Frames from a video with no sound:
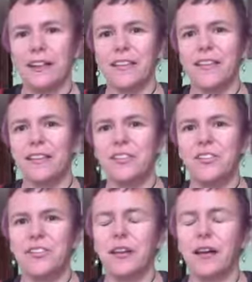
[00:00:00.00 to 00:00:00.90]
And the,
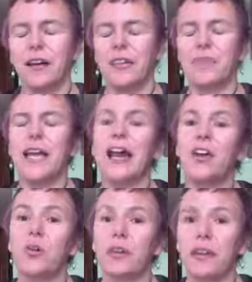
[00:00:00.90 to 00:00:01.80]
uh, the
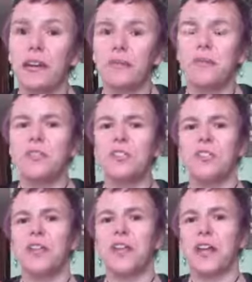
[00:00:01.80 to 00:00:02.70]
botanical name
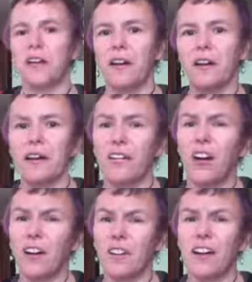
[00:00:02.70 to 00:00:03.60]
is Turnera. And there
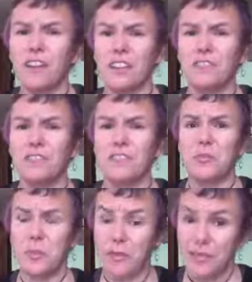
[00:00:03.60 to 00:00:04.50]
are a lot of different
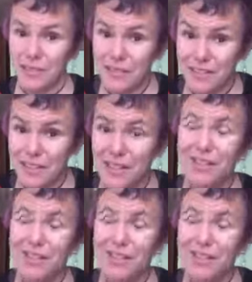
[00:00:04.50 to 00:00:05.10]
species.